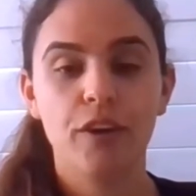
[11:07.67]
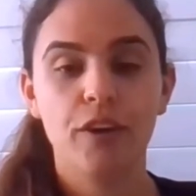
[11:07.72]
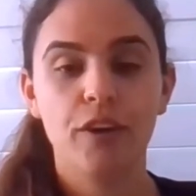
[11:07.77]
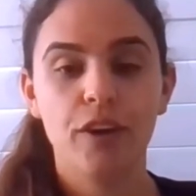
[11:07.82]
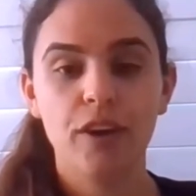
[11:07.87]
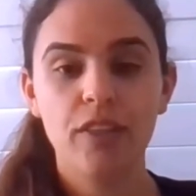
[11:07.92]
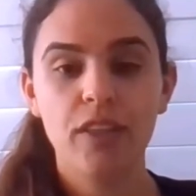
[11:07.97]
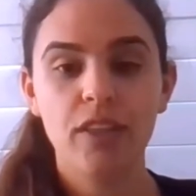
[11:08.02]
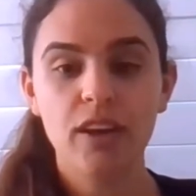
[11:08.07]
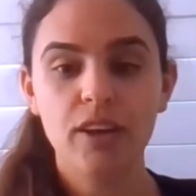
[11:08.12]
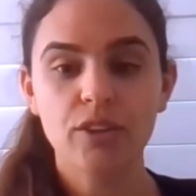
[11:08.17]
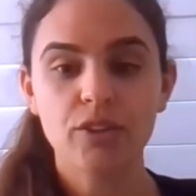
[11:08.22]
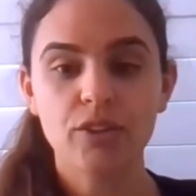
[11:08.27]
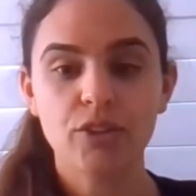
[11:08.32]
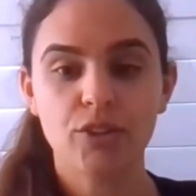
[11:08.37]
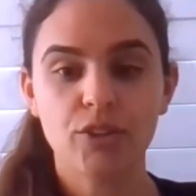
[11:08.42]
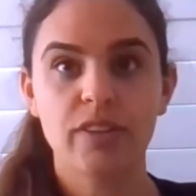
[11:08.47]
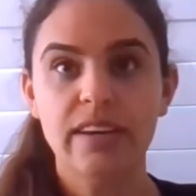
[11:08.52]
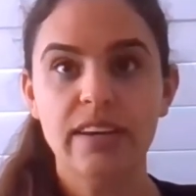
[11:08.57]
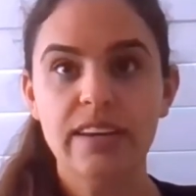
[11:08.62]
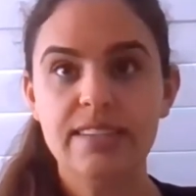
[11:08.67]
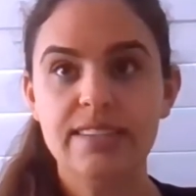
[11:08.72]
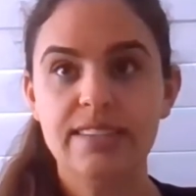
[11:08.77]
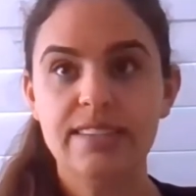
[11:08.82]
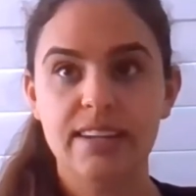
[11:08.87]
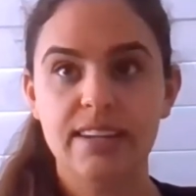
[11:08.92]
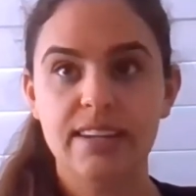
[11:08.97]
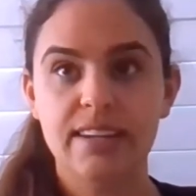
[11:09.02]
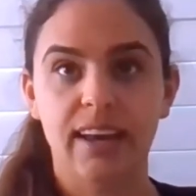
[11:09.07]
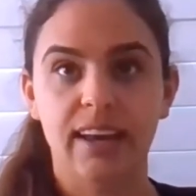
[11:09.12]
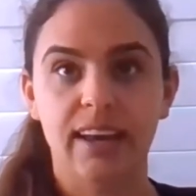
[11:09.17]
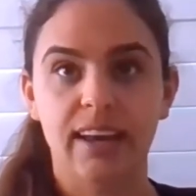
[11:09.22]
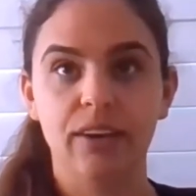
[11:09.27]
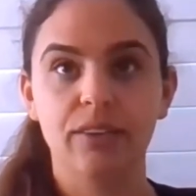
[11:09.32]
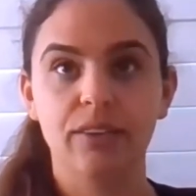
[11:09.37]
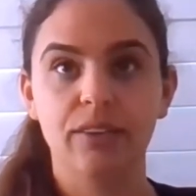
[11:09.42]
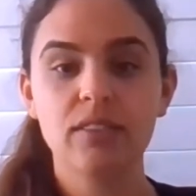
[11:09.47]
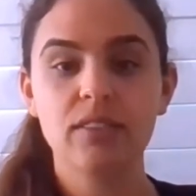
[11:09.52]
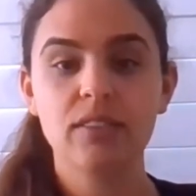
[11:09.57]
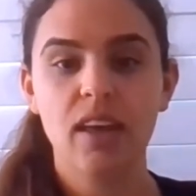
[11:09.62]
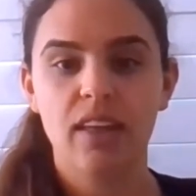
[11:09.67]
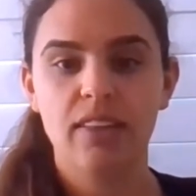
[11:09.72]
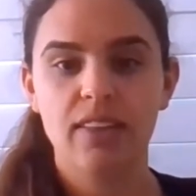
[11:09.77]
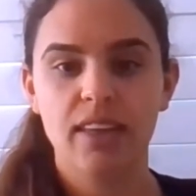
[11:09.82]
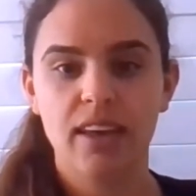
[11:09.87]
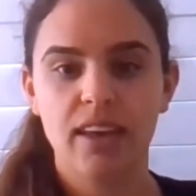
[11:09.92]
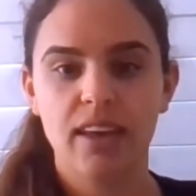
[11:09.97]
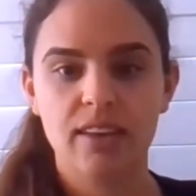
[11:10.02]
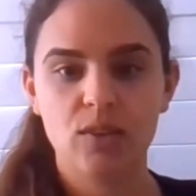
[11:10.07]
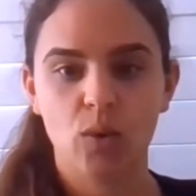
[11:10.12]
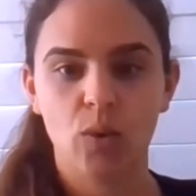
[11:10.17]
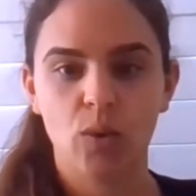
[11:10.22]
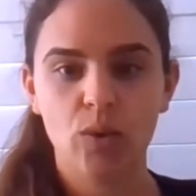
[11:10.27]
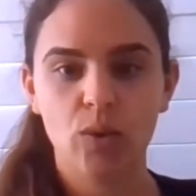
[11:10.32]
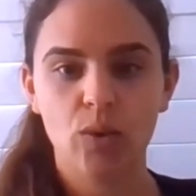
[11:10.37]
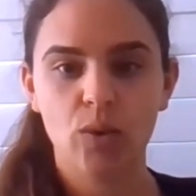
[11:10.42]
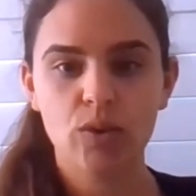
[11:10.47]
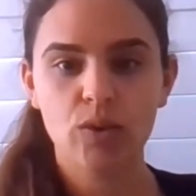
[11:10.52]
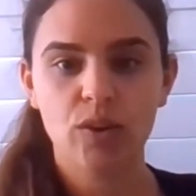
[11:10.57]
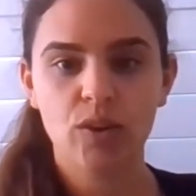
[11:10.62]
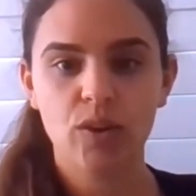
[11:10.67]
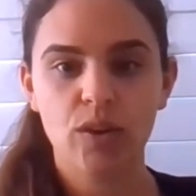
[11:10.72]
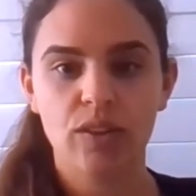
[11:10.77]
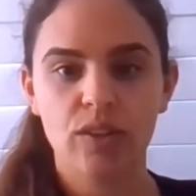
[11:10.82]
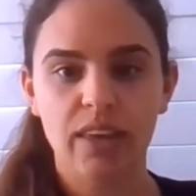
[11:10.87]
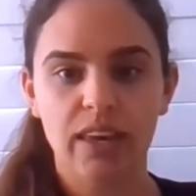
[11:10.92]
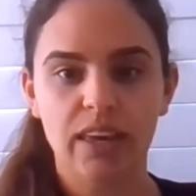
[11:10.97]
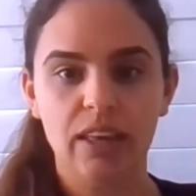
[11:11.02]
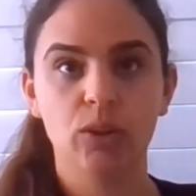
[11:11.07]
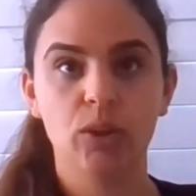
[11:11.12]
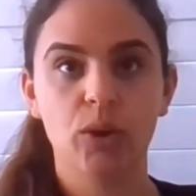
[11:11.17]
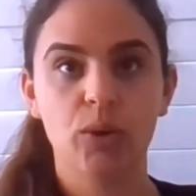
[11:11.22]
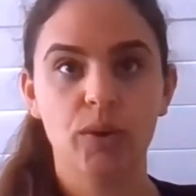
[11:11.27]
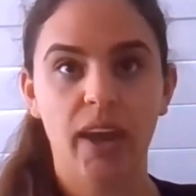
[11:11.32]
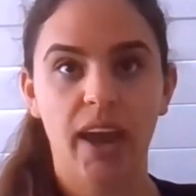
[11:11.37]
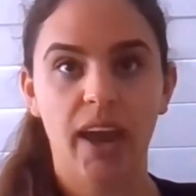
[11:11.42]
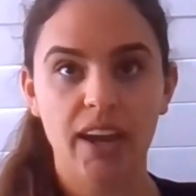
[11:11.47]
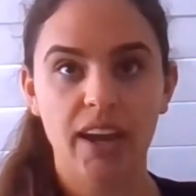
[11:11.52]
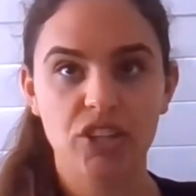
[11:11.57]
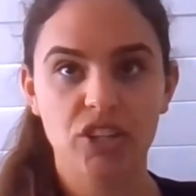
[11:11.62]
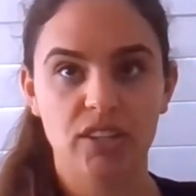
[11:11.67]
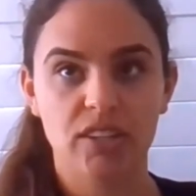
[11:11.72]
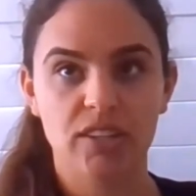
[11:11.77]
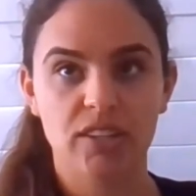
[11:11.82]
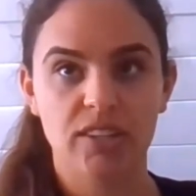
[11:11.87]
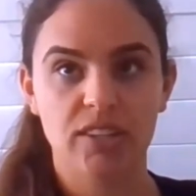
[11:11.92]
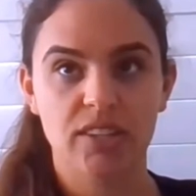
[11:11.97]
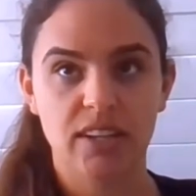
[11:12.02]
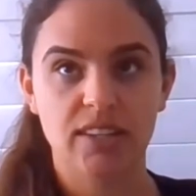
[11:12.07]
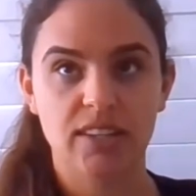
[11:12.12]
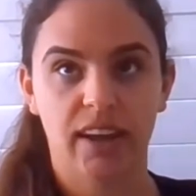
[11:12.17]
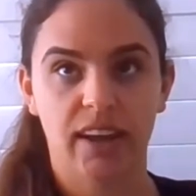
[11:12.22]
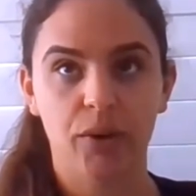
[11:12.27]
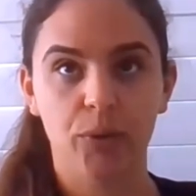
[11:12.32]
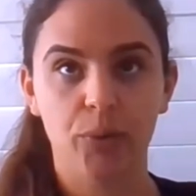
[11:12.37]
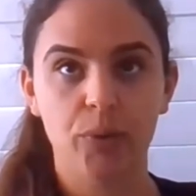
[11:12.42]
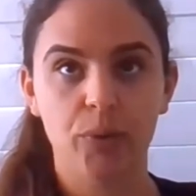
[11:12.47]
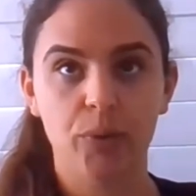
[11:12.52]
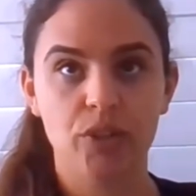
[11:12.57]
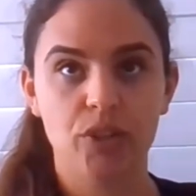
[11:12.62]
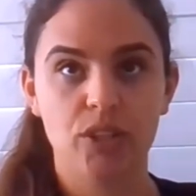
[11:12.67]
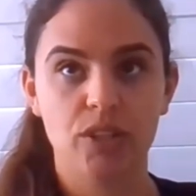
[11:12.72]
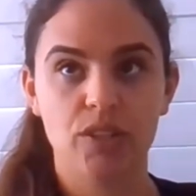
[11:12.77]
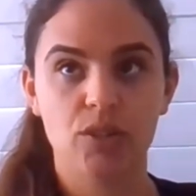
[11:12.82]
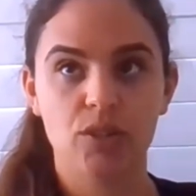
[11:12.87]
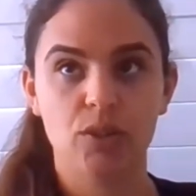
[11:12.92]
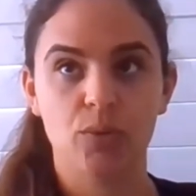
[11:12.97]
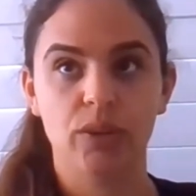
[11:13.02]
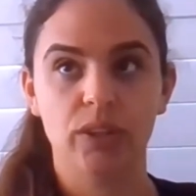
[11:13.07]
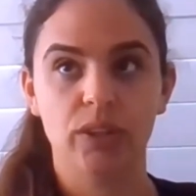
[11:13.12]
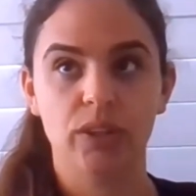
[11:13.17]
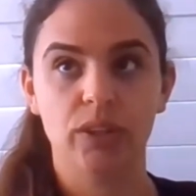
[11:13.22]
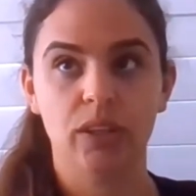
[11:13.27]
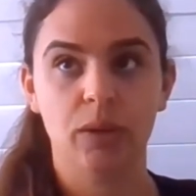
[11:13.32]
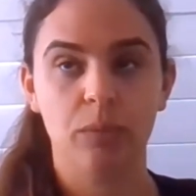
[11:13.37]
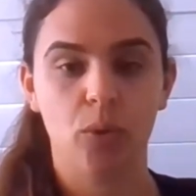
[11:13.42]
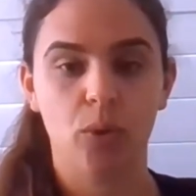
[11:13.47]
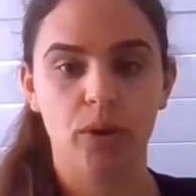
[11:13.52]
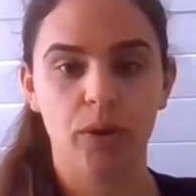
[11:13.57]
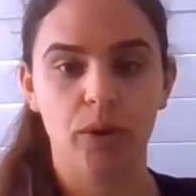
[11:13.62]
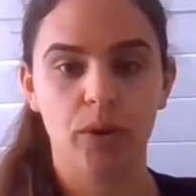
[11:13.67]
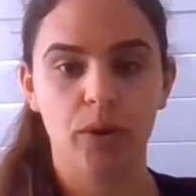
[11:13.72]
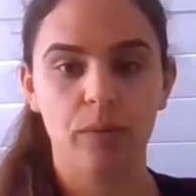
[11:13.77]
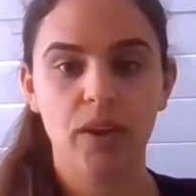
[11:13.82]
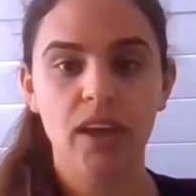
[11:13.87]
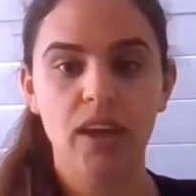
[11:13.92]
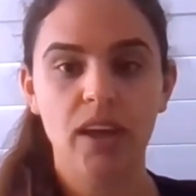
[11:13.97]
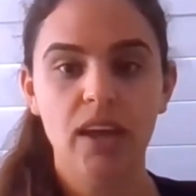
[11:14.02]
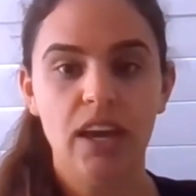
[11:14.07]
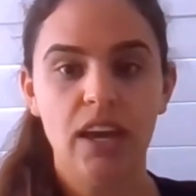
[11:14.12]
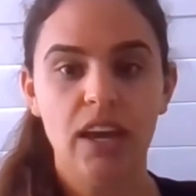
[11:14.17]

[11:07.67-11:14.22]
Further to these details, there's also the location detail, which is really important.